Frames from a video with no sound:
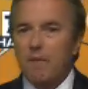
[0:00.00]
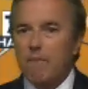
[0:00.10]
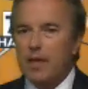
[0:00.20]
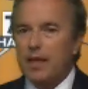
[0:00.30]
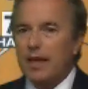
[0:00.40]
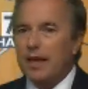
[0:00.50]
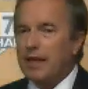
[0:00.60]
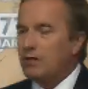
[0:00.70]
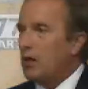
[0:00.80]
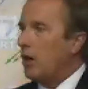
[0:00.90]
mid
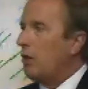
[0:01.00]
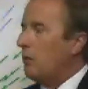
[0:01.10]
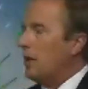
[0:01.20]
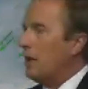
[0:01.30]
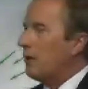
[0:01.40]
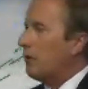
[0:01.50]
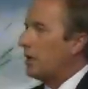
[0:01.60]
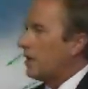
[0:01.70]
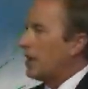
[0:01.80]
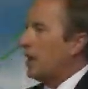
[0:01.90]
80s all week
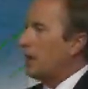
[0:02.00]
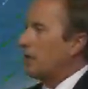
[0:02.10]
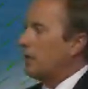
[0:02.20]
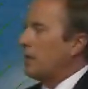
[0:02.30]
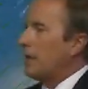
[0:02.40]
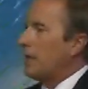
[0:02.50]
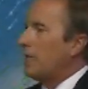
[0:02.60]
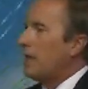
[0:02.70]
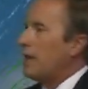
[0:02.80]
with the clouds and rain.